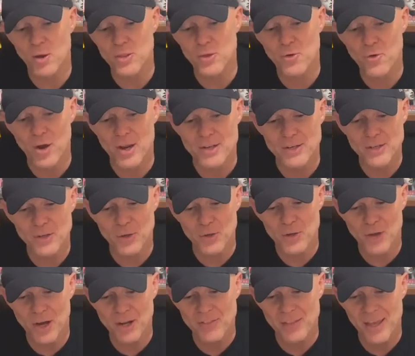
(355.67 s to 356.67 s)
the great Neil
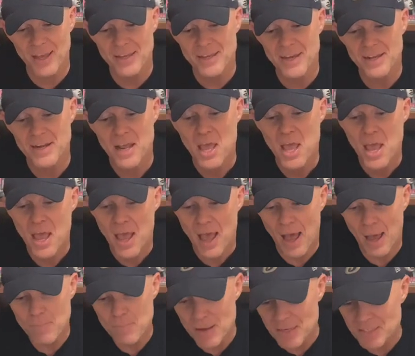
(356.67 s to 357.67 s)
Young there, yet a
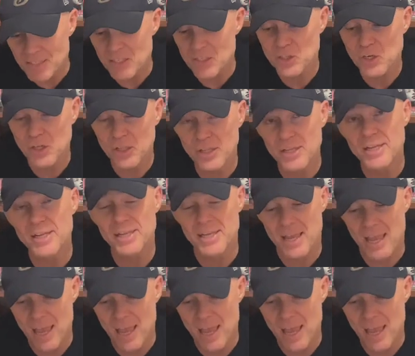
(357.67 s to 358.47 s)
message clearly